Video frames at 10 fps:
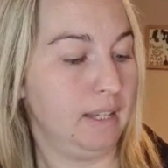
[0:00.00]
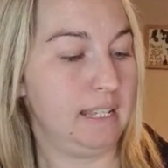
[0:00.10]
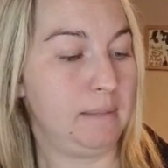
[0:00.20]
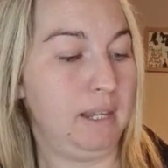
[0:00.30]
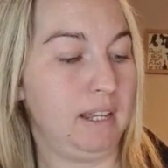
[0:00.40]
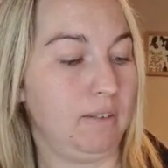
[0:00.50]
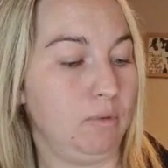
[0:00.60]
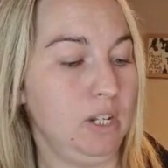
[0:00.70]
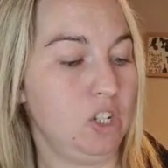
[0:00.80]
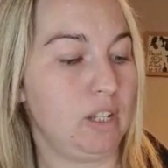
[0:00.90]
Speaking of
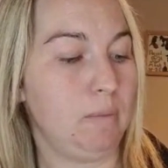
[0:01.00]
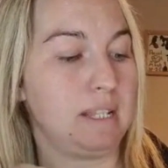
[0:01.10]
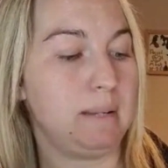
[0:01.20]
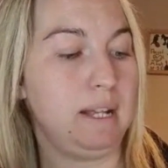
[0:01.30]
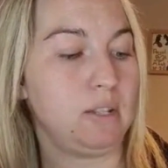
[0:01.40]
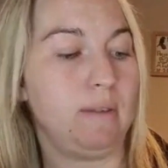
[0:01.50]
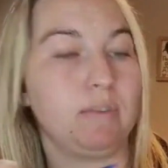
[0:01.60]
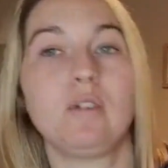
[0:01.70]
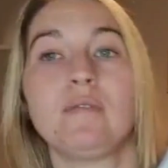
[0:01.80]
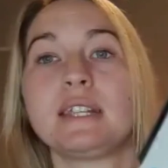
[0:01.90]
which, someone's about to have a
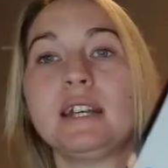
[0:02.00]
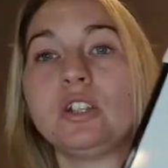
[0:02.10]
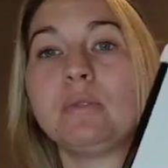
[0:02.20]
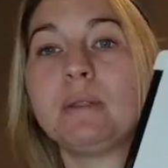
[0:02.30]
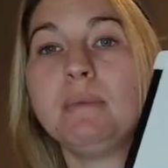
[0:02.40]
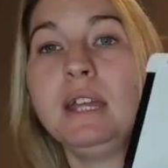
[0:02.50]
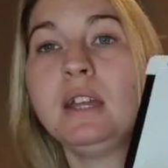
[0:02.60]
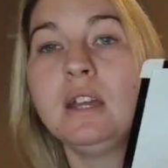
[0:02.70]
conversation with me.